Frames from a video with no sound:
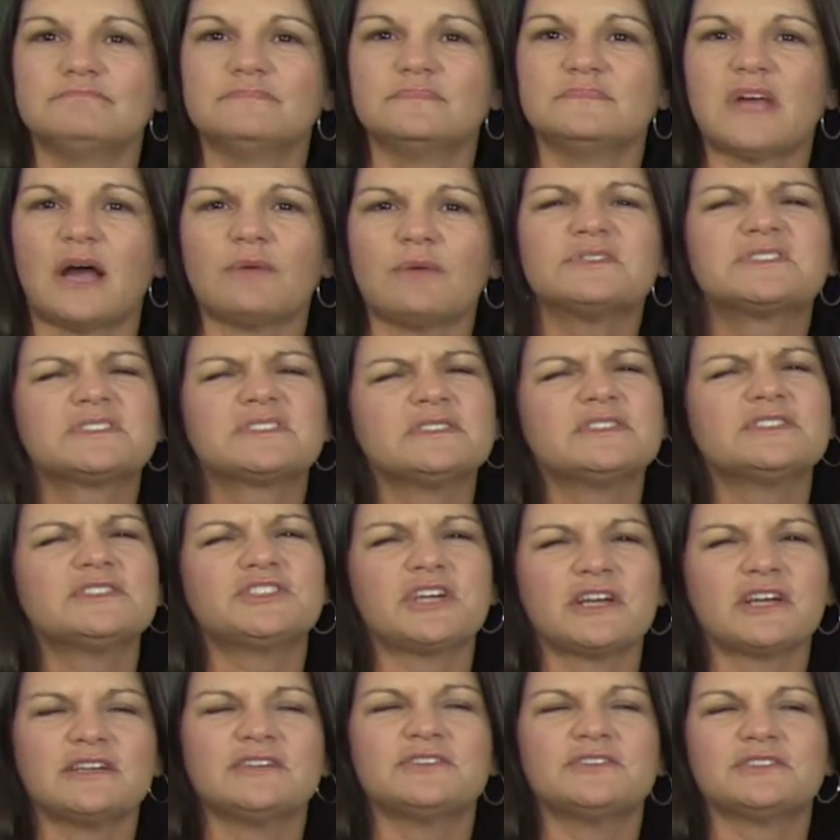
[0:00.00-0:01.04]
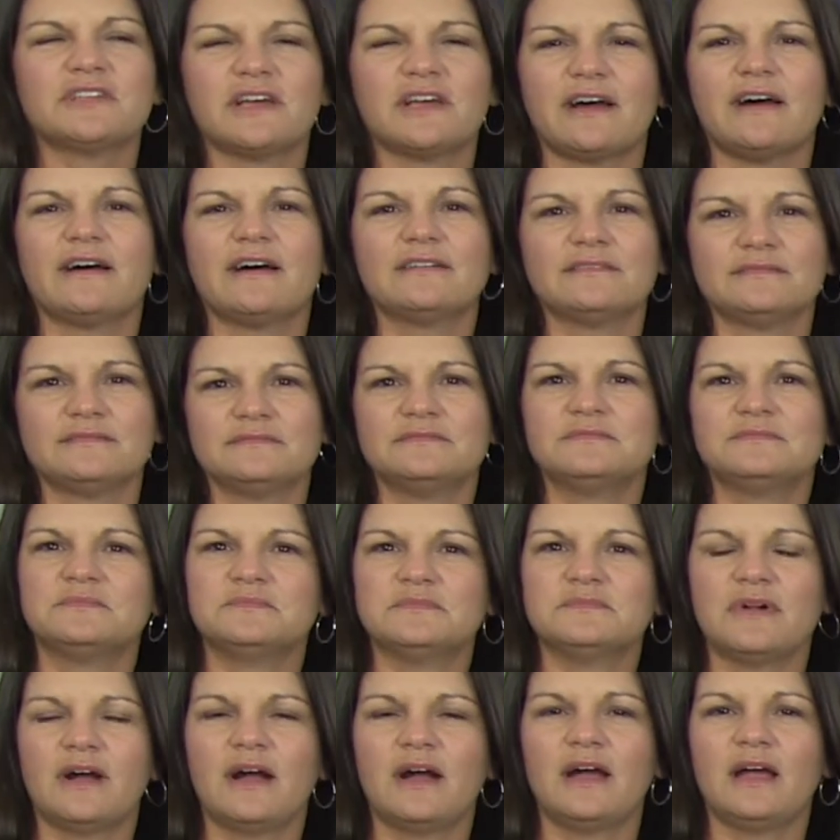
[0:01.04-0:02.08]
I was going to change that.
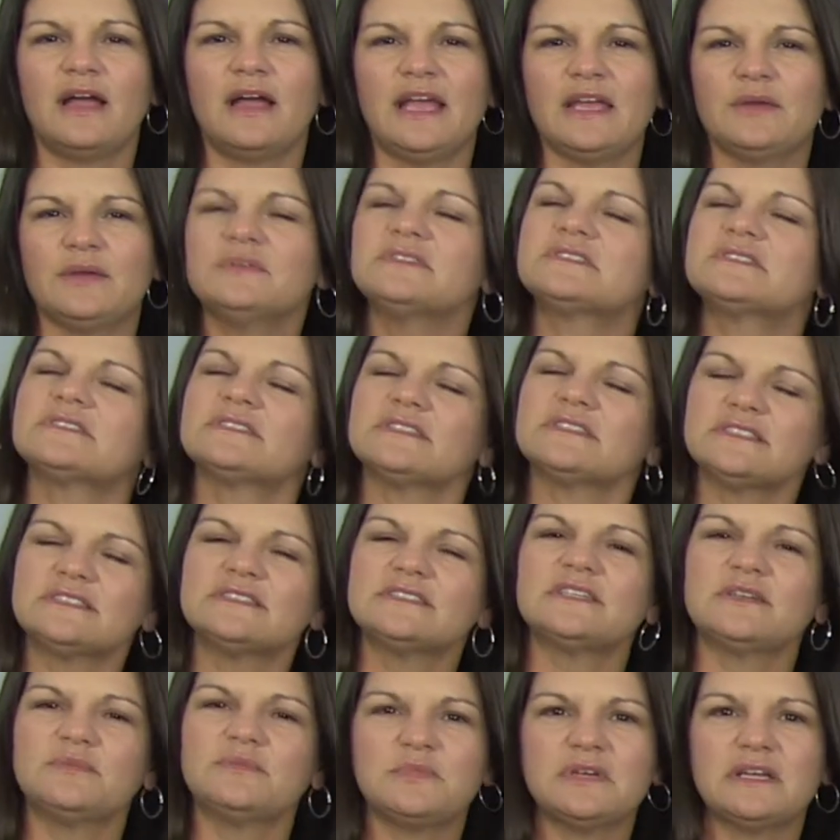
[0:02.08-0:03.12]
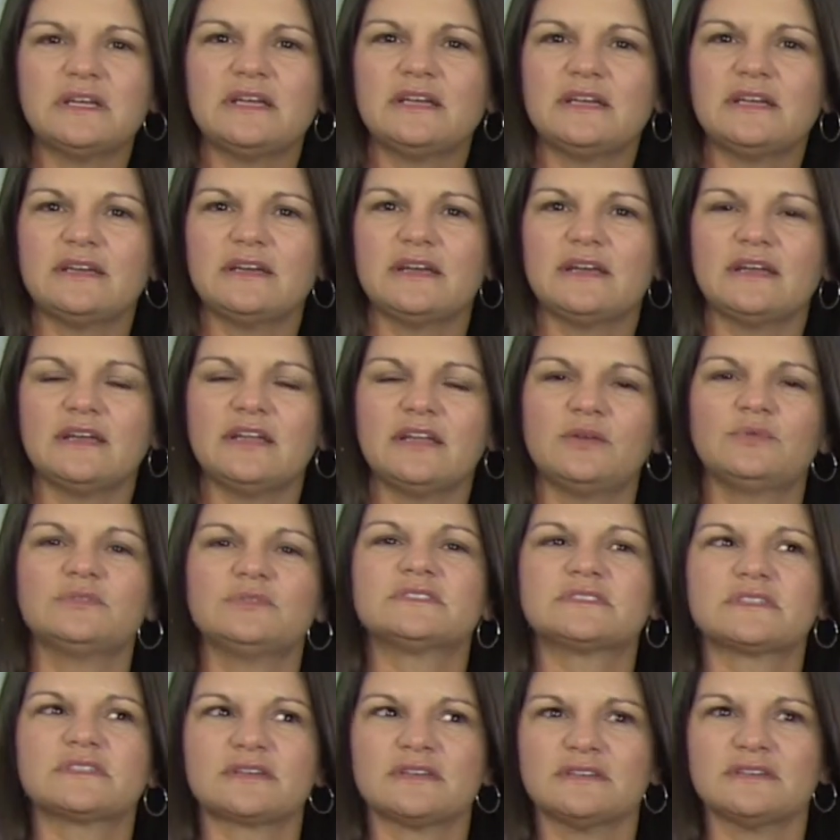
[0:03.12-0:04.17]
He was going to see me, and he
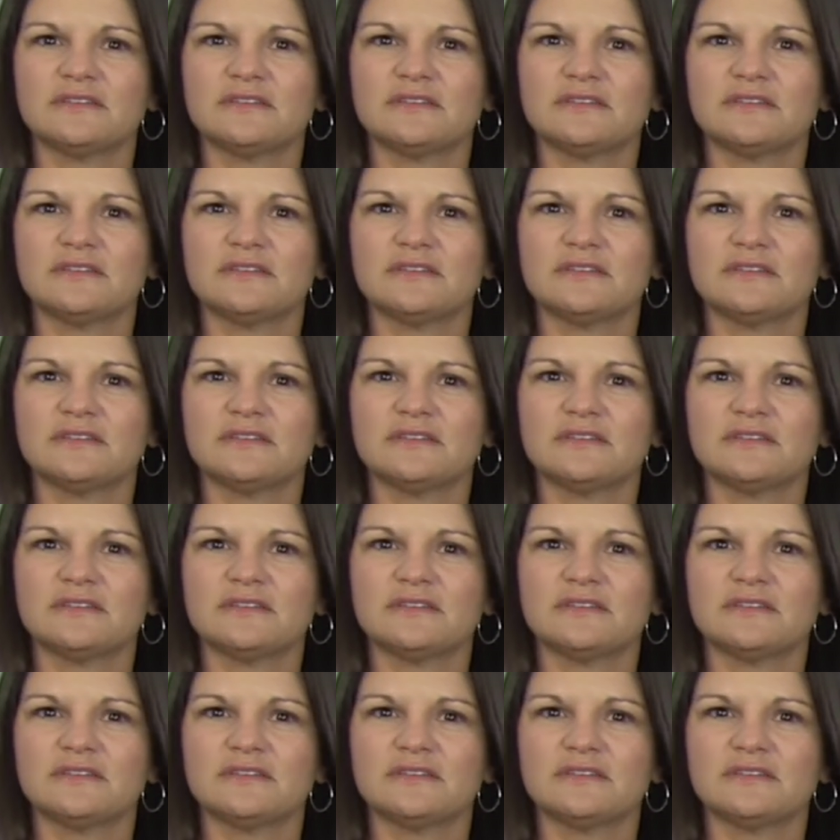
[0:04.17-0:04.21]
was going to